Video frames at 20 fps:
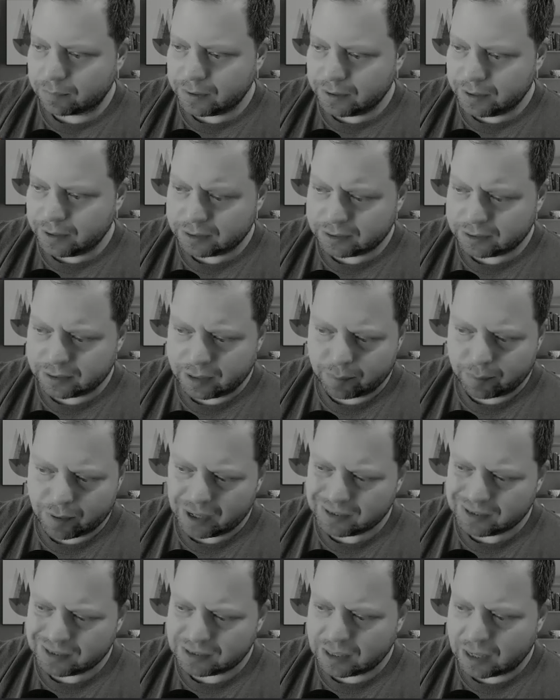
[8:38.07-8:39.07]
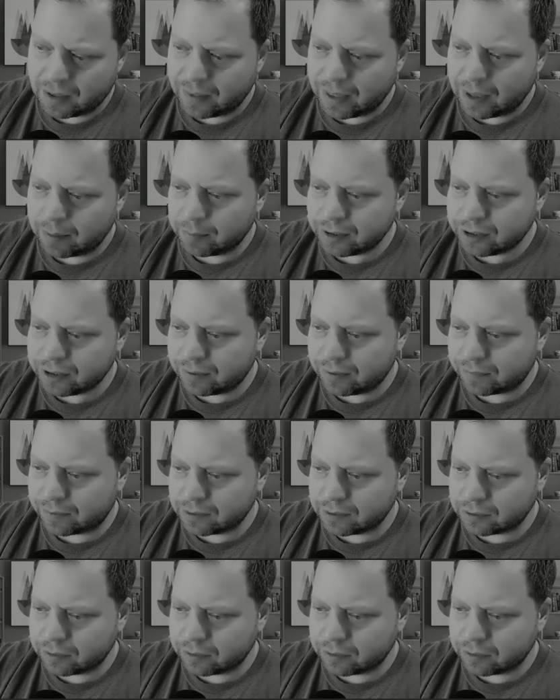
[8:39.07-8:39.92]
yesterday, price is not that much different.